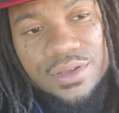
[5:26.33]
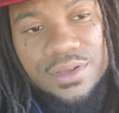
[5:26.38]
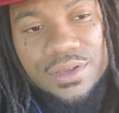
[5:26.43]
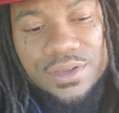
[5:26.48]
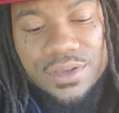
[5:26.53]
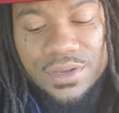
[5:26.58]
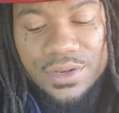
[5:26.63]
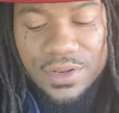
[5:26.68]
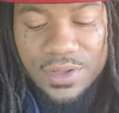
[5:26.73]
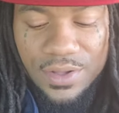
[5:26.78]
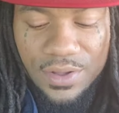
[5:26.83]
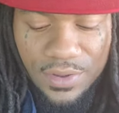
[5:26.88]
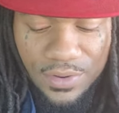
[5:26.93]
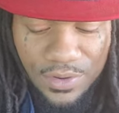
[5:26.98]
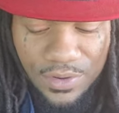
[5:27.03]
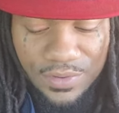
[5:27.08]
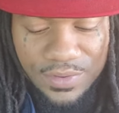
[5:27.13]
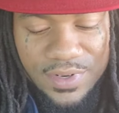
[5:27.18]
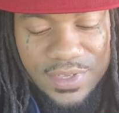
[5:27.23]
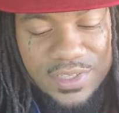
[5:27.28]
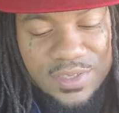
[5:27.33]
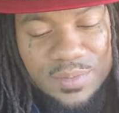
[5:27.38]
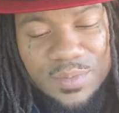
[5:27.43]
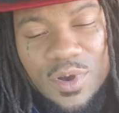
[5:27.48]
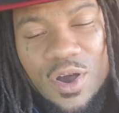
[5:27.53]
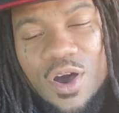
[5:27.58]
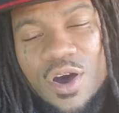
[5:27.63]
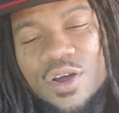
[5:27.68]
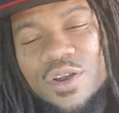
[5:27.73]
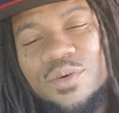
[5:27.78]
You know, I don't know if this some
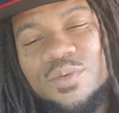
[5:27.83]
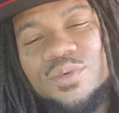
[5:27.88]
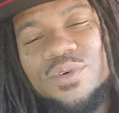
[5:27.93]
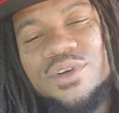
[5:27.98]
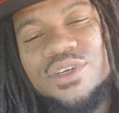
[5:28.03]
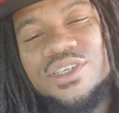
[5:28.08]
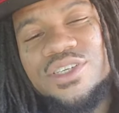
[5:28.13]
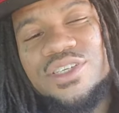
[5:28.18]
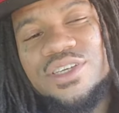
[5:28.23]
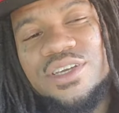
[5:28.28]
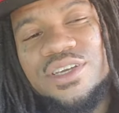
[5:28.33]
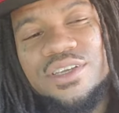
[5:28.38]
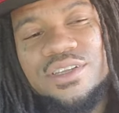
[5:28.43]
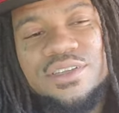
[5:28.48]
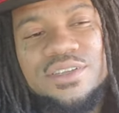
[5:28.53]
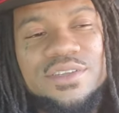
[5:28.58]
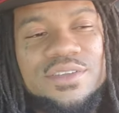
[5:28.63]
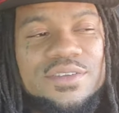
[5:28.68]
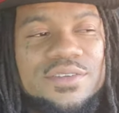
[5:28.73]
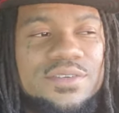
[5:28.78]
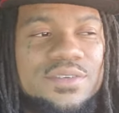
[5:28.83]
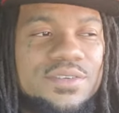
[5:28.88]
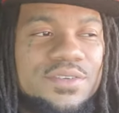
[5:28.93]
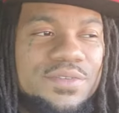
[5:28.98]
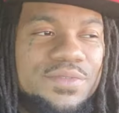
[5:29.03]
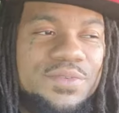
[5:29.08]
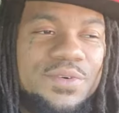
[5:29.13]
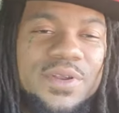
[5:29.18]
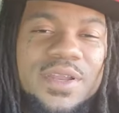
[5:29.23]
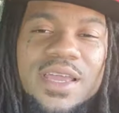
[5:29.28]
Ottawa shit.
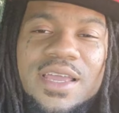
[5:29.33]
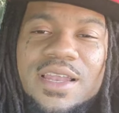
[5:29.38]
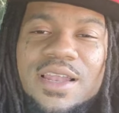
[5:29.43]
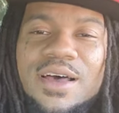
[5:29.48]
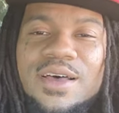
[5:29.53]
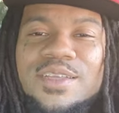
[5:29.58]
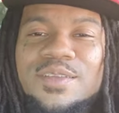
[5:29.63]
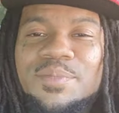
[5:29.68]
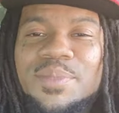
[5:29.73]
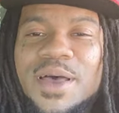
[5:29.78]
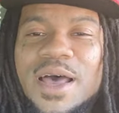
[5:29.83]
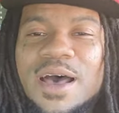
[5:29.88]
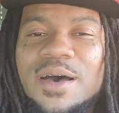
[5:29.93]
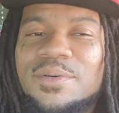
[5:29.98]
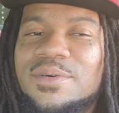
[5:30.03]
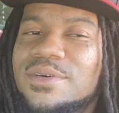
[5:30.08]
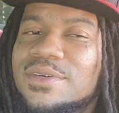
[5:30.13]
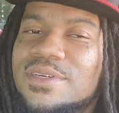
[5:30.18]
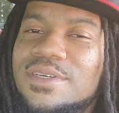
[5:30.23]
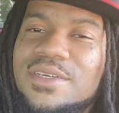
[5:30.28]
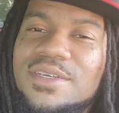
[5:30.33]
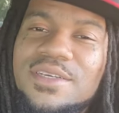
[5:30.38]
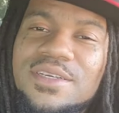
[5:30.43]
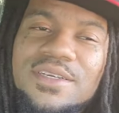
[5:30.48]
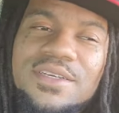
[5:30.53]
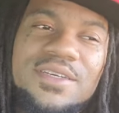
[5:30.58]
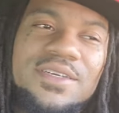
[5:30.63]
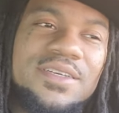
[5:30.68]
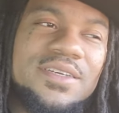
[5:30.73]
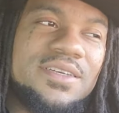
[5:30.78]
48 laws of power.
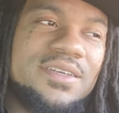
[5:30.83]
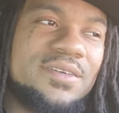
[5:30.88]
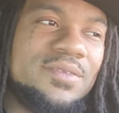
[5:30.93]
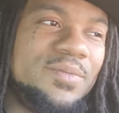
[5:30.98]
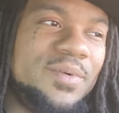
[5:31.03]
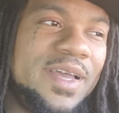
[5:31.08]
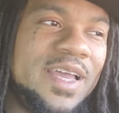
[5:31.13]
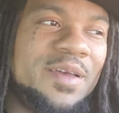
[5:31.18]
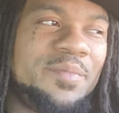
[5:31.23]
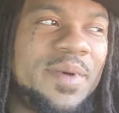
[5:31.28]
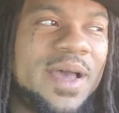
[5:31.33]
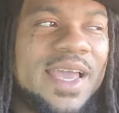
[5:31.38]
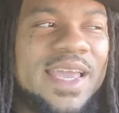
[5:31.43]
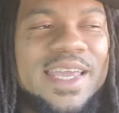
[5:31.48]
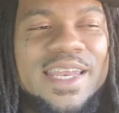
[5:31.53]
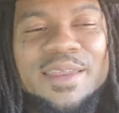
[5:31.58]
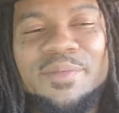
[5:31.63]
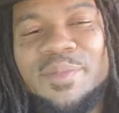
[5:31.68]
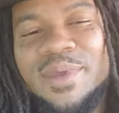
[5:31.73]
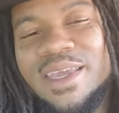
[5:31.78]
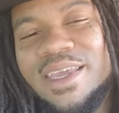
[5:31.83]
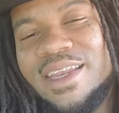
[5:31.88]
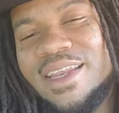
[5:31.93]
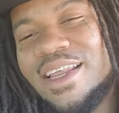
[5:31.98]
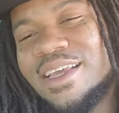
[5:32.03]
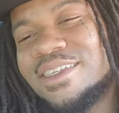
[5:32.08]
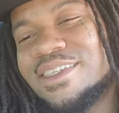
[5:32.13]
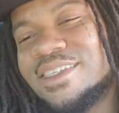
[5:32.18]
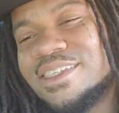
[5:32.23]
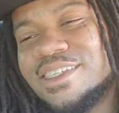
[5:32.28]
Win by any means
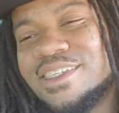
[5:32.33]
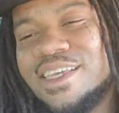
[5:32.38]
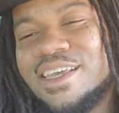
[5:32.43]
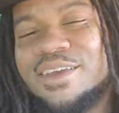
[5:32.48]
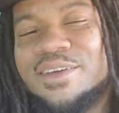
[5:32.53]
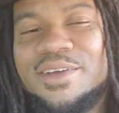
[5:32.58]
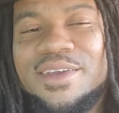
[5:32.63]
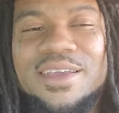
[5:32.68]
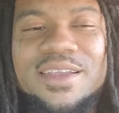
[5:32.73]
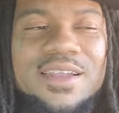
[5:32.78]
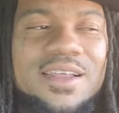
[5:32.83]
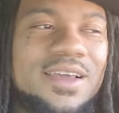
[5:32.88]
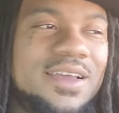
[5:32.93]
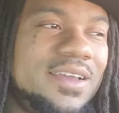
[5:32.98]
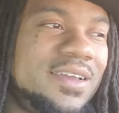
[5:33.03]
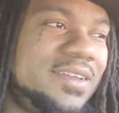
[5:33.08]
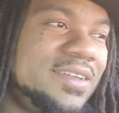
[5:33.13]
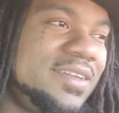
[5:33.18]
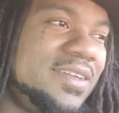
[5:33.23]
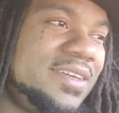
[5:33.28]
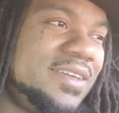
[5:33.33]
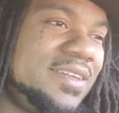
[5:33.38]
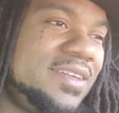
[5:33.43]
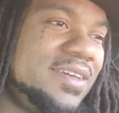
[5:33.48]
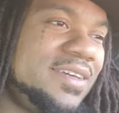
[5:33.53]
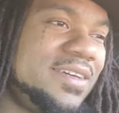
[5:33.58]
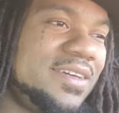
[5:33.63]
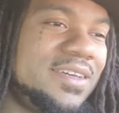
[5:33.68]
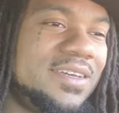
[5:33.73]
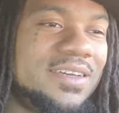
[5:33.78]
necessary. Like, these
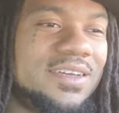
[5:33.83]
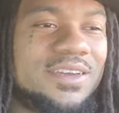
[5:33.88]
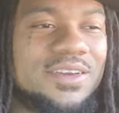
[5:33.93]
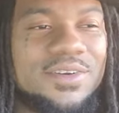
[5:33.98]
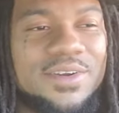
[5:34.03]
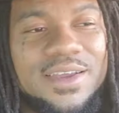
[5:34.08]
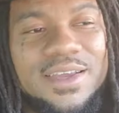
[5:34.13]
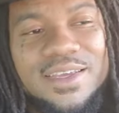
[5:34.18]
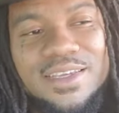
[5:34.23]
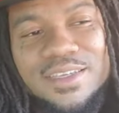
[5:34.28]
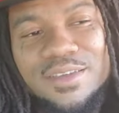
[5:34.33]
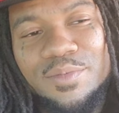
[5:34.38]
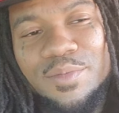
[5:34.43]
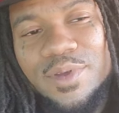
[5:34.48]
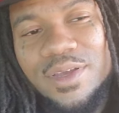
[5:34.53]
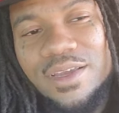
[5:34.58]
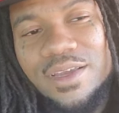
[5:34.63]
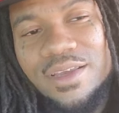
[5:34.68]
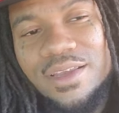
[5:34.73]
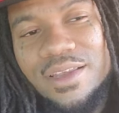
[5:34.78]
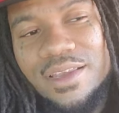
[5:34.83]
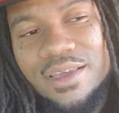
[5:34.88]
niggas here crazy, man.